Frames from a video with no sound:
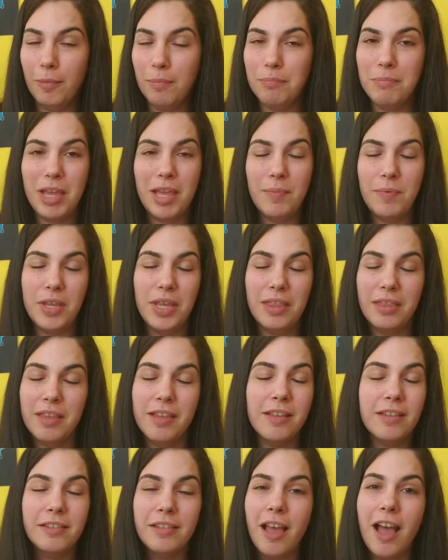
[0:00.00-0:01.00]
Maybe it
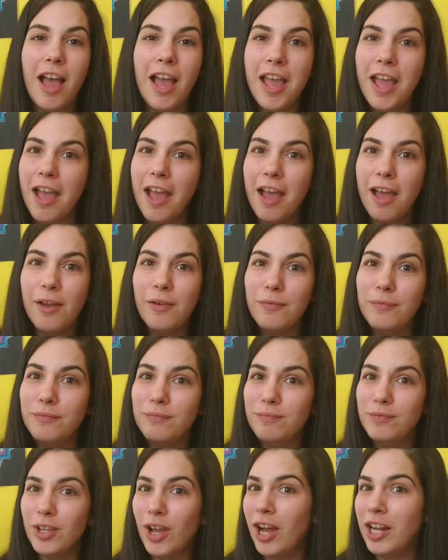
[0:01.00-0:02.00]
thinks I have
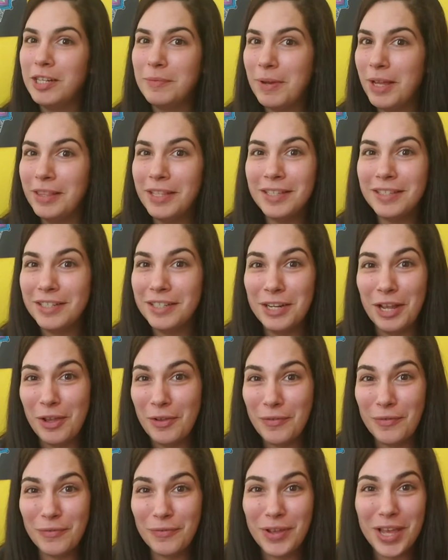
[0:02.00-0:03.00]
talked about this
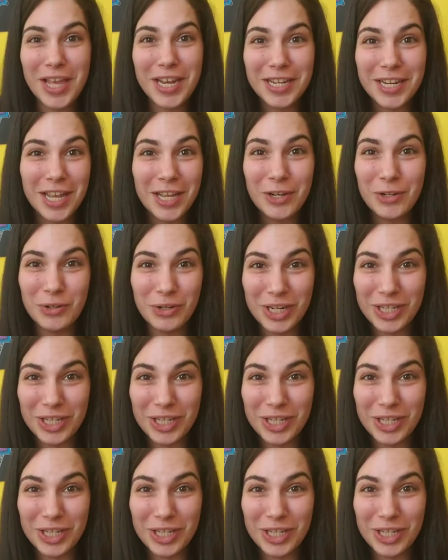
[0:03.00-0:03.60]
enough and I don't